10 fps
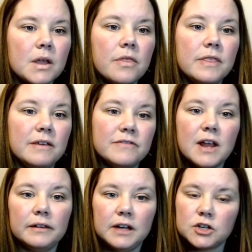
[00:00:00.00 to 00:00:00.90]
The
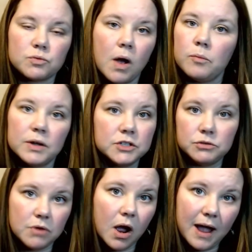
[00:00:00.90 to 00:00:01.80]
Fidelity and Schwab ones
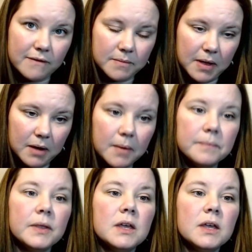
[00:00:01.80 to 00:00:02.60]
do not have a minimum.